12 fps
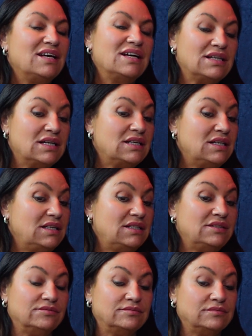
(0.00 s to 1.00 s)
then
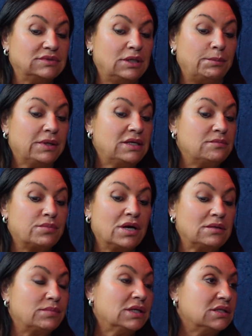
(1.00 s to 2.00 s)
he peed
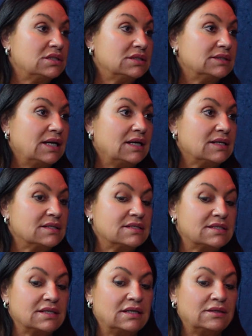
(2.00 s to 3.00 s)
bright blood
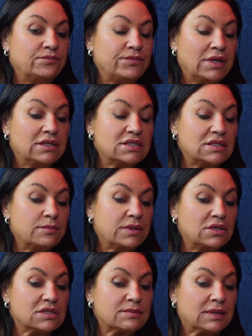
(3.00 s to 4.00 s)
and ended up in
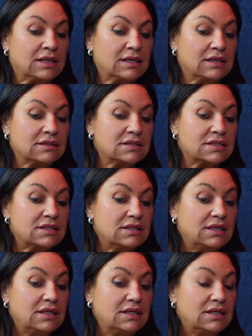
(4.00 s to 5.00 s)
hospital. And
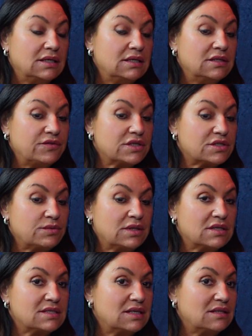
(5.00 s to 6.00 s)
in the first week
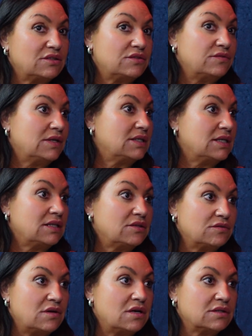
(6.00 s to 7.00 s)
they said they couldn't find
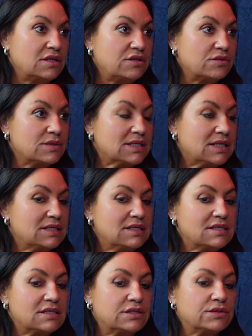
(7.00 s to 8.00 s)
anything wrong. They thought it was kidney
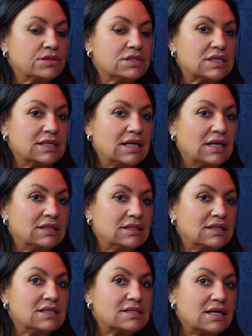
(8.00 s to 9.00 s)
stones, and then
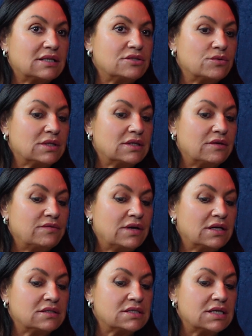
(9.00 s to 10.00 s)
in the second week they
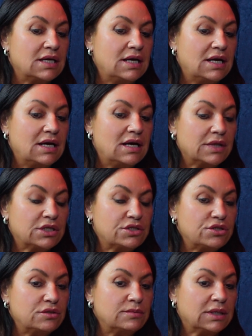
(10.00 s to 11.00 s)
found a
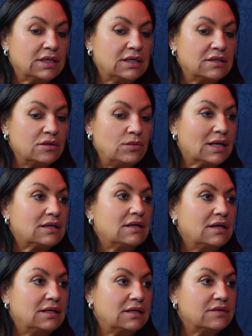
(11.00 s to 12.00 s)
tumour in the wet
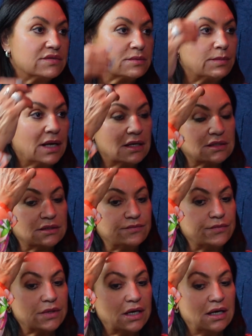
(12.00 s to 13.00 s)
lining of his bladder,
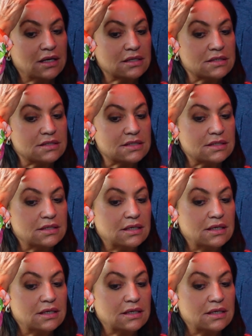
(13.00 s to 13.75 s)
and